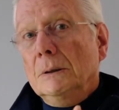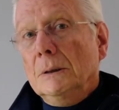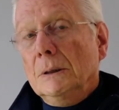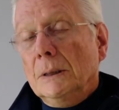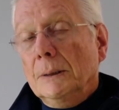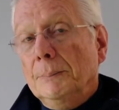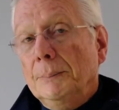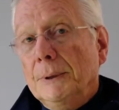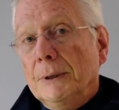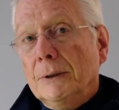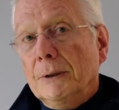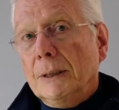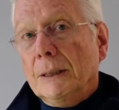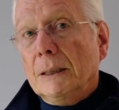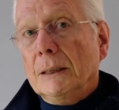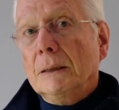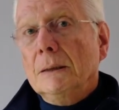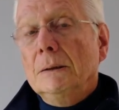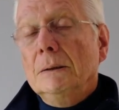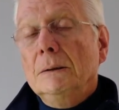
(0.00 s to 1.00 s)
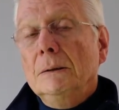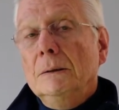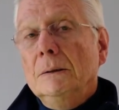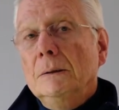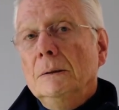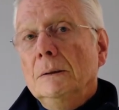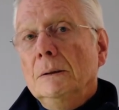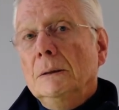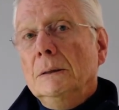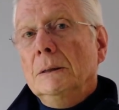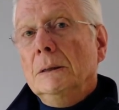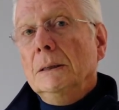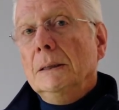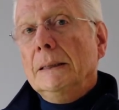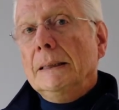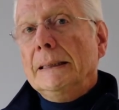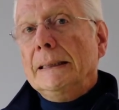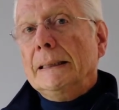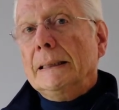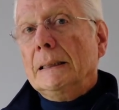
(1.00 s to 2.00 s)
appearing.
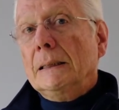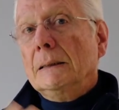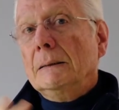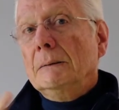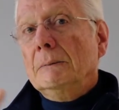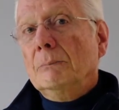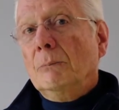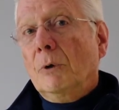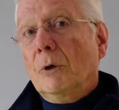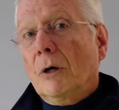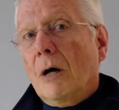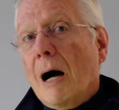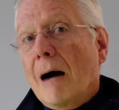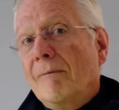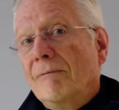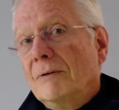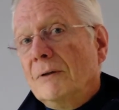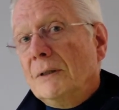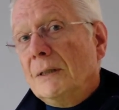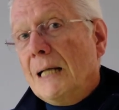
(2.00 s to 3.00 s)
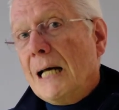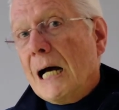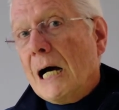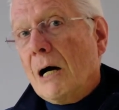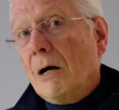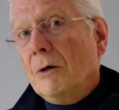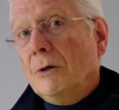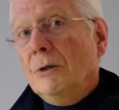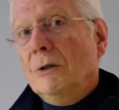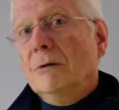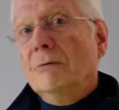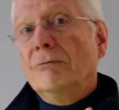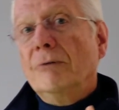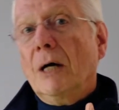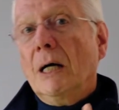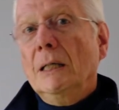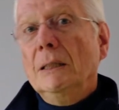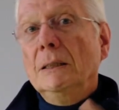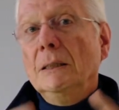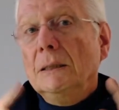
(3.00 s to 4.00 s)
And more often now you're
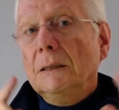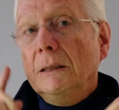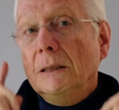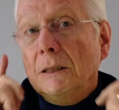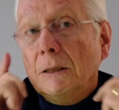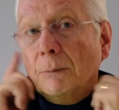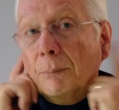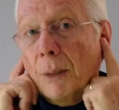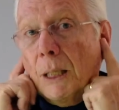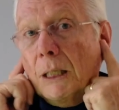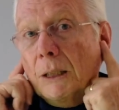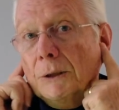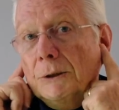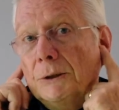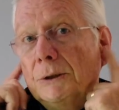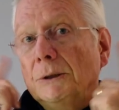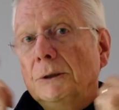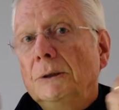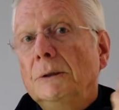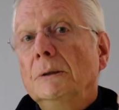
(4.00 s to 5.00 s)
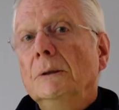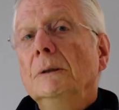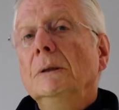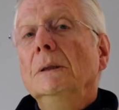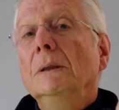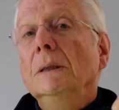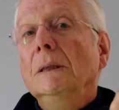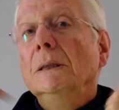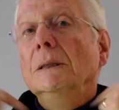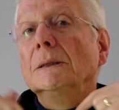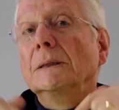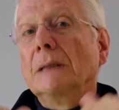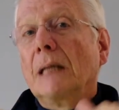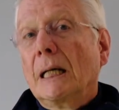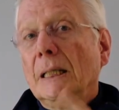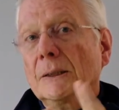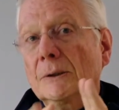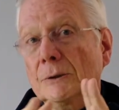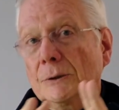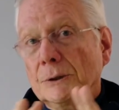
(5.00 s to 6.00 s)
finding earbuds
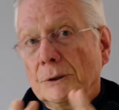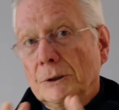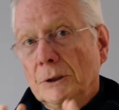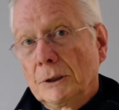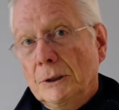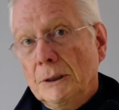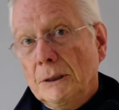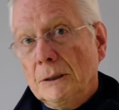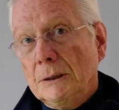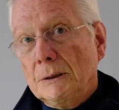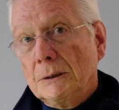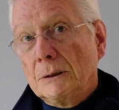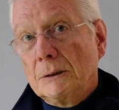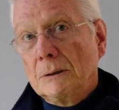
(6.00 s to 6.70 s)
inside those hoodies.